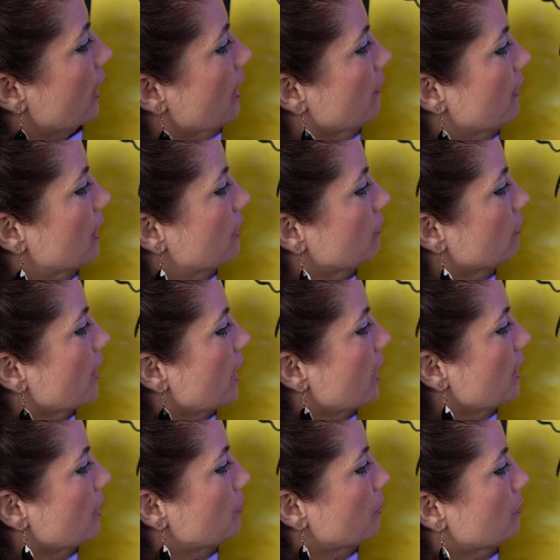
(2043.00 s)
and then
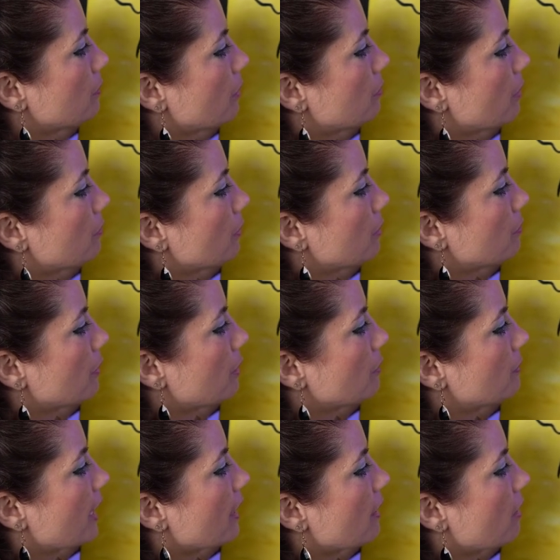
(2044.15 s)
rub, rub, rub, rub, rub, rub
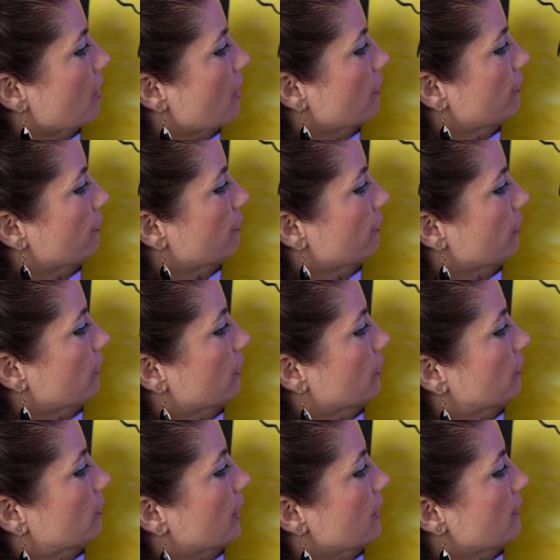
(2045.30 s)
that off
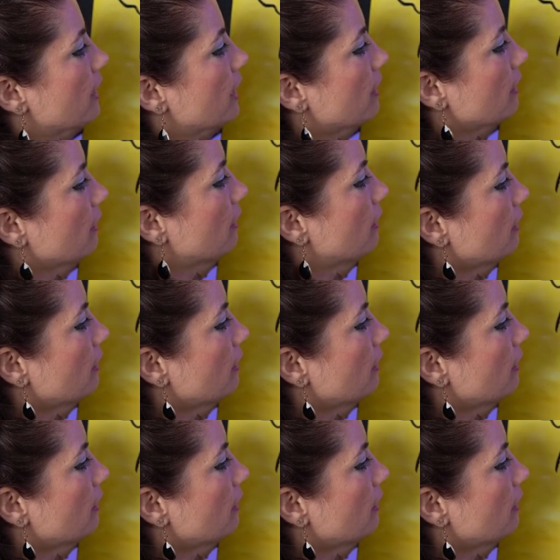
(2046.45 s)
right there.